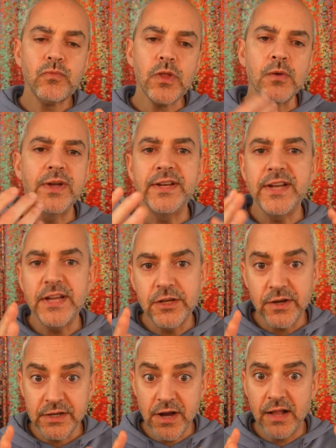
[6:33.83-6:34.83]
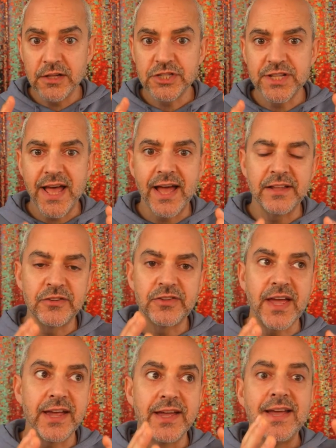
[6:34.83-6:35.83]
we need to acknowledge that and
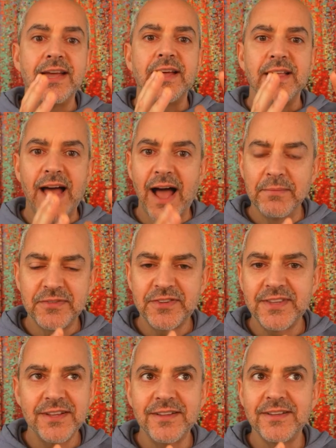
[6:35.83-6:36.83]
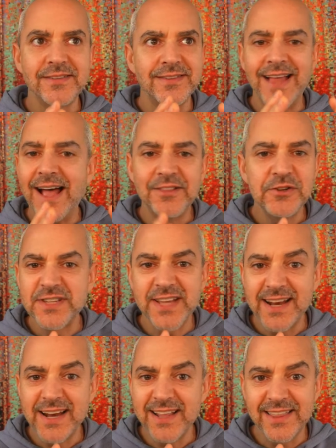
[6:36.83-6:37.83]
say, I'm still not
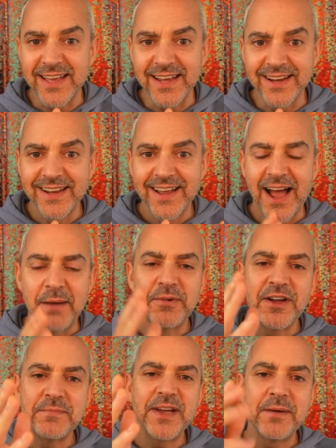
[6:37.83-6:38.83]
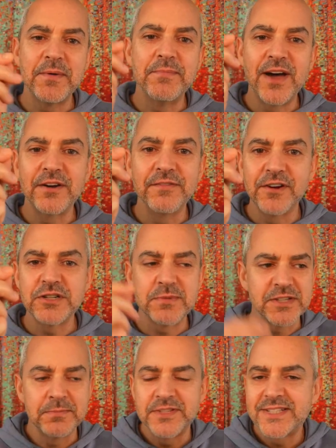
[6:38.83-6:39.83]
losing anything. I'm going to become a better version of
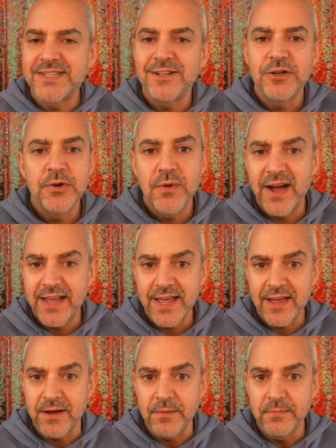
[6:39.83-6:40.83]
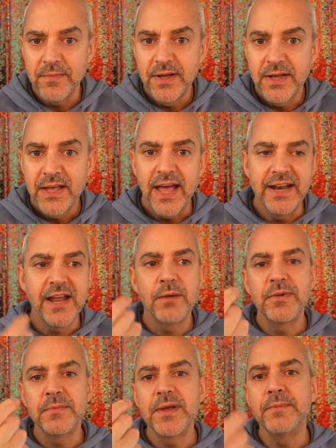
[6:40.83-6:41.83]
myself. I'm still who I am. And now I'm
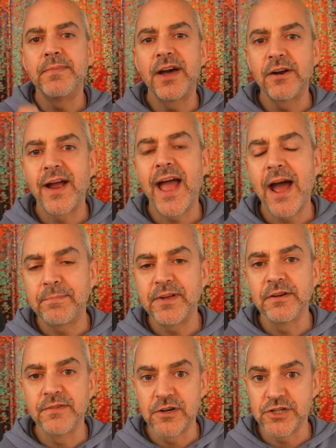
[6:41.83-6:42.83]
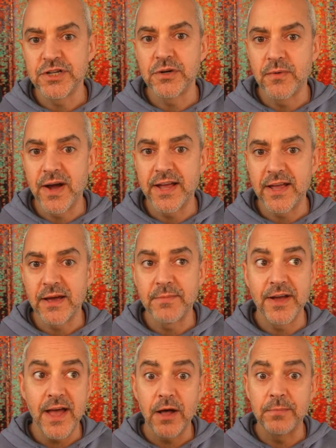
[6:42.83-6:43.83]
going to be a better, happier version of who I am,
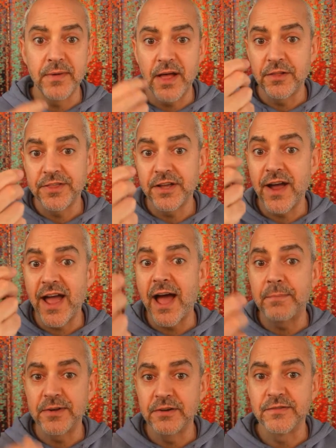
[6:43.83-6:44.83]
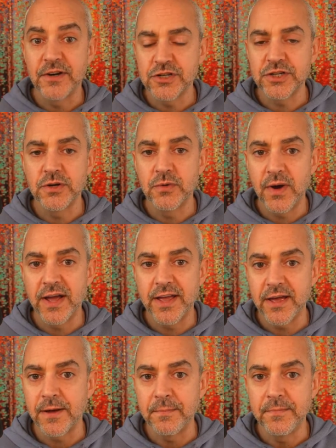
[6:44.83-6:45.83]
a healthier, happier version of who I
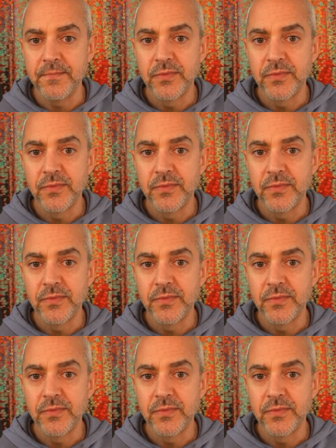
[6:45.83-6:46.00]
am.